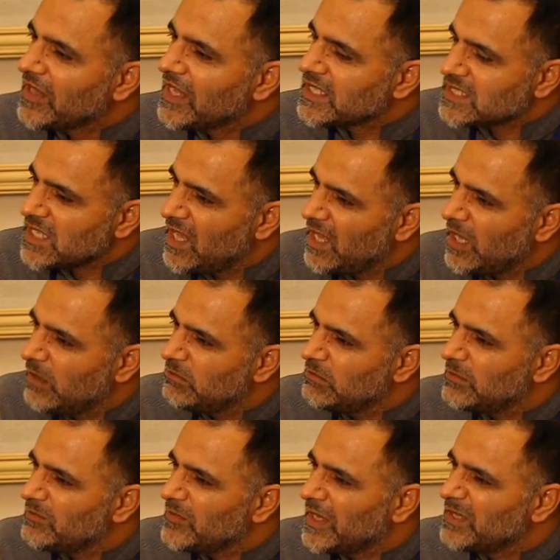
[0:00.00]
Islam
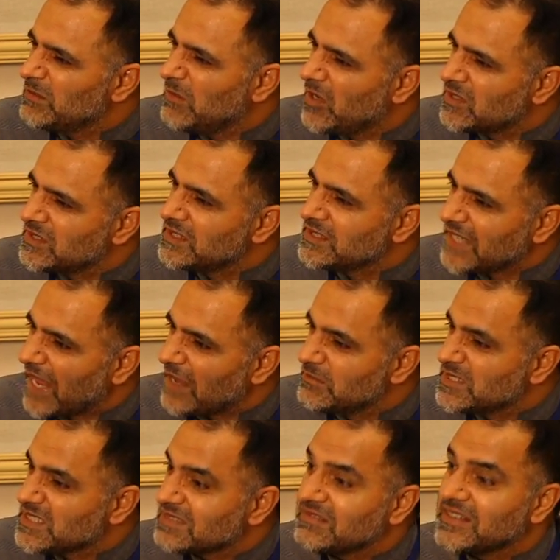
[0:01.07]
in modern
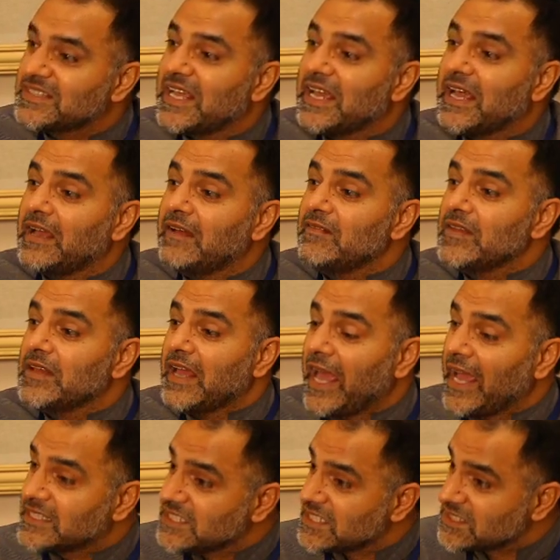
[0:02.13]
times with the
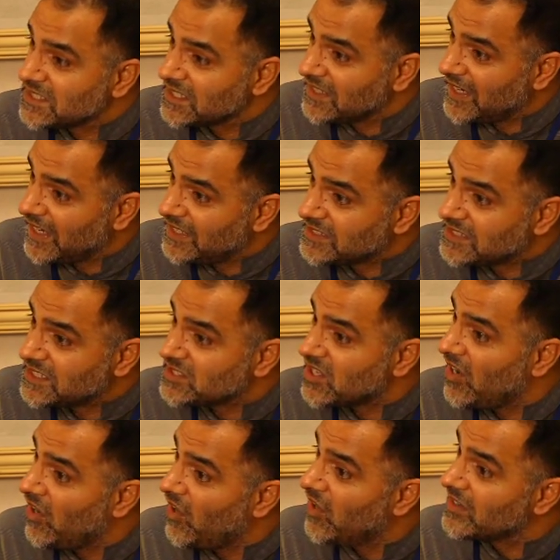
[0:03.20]
existing realities,
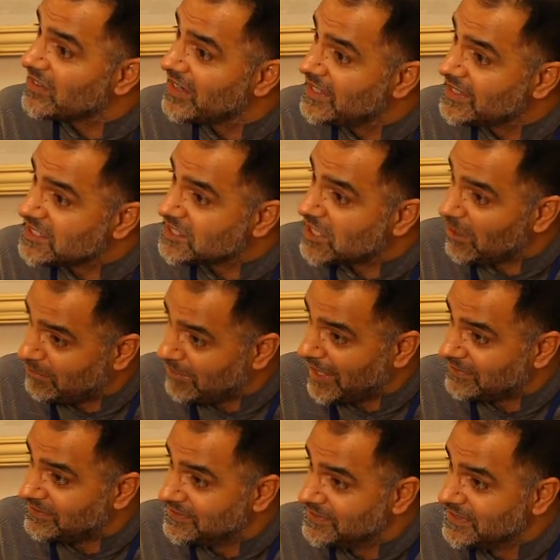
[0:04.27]
hard realities of
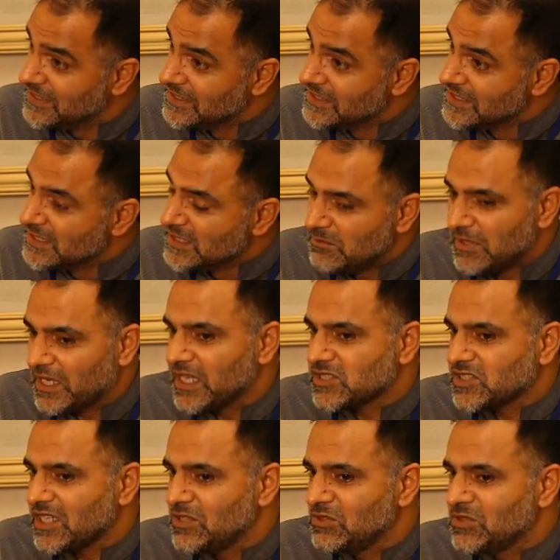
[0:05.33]
life. Because
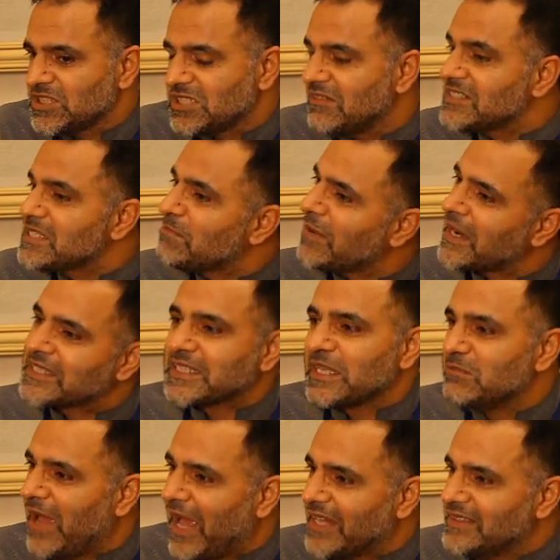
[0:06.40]
Sayyid Nursi was a practical
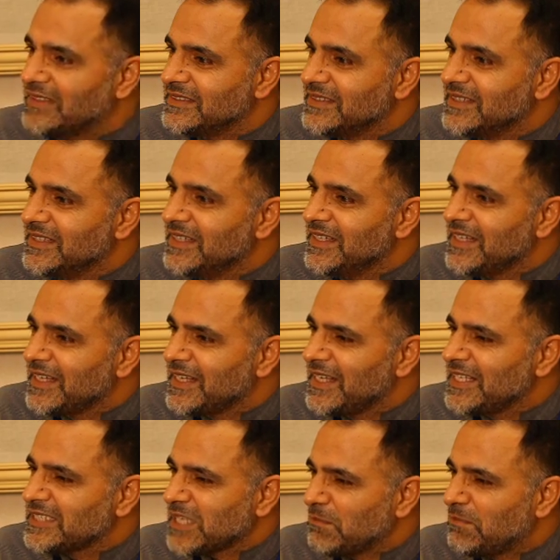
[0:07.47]
man.
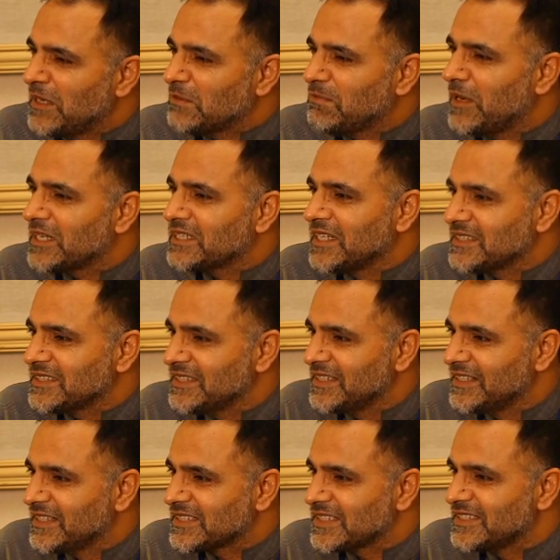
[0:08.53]
He suffered for 30
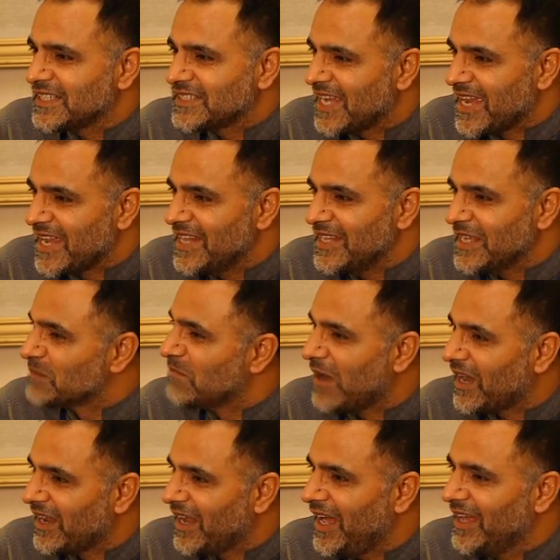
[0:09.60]
years in the jail in
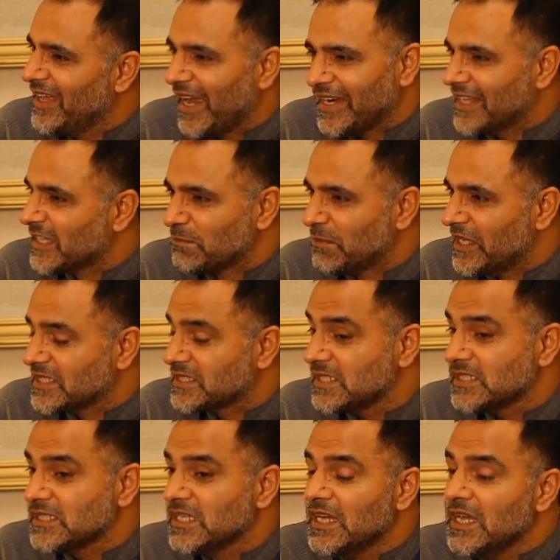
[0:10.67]
Barla and other
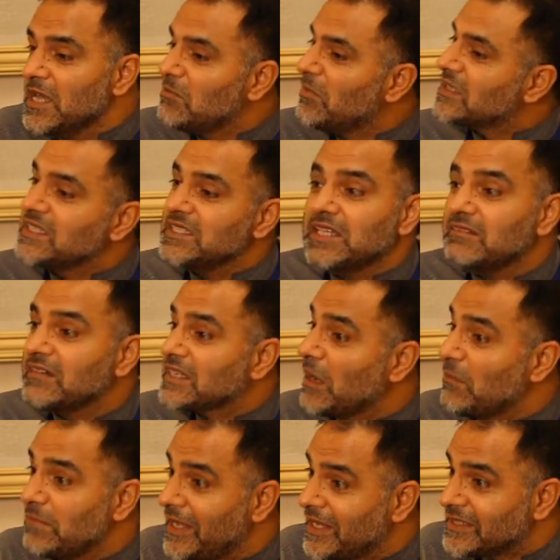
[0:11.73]
places, but he never
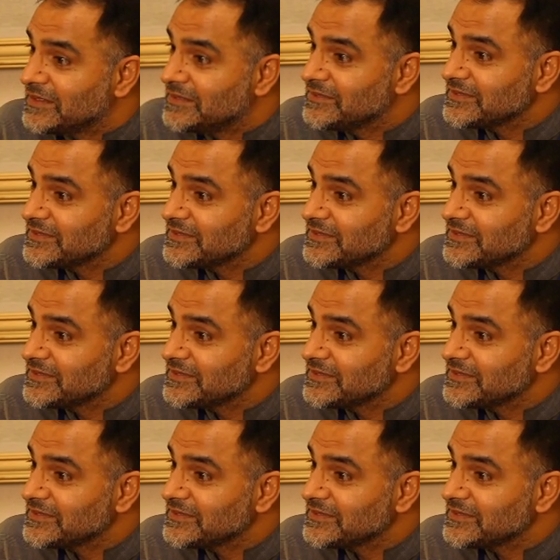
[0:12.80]
complained.